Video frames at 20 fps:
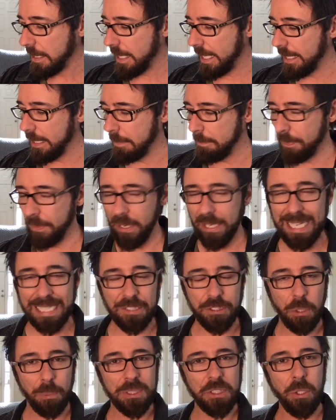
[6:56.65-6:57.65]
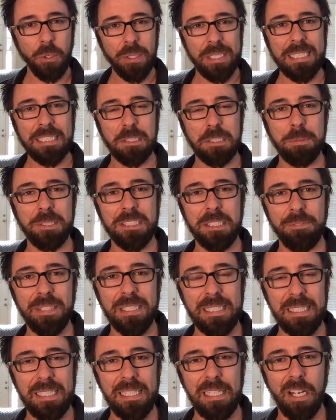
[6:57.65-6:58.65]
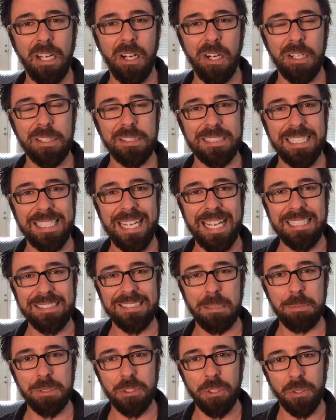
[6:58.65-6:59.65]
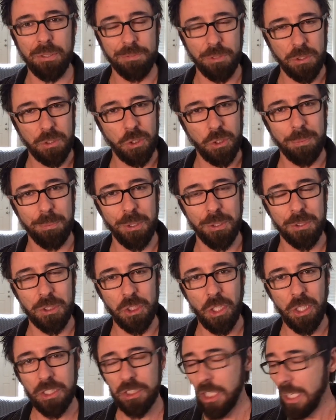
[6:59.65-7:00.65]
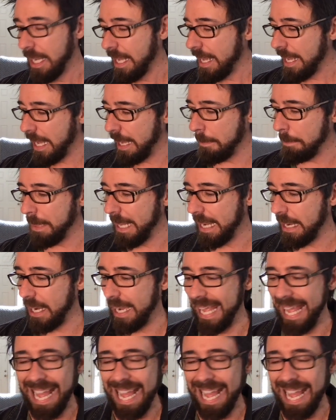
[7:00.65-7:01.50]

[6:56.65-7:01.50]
Okay, so we're talking specifically on today's episode of YouTube Your Church about